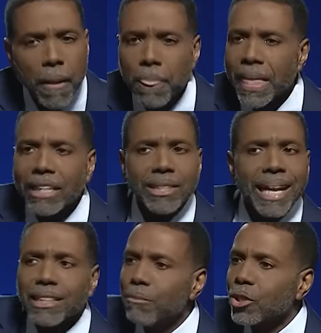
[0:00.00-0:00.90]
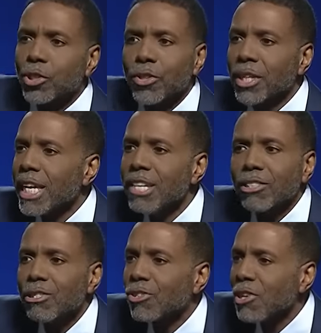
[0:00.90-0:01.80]
That's not the maturity He's
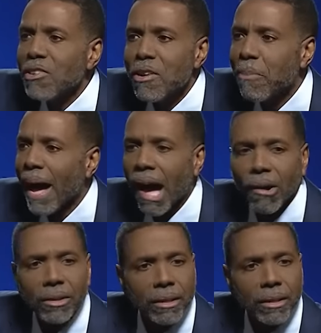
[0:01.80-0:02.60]
concerned about.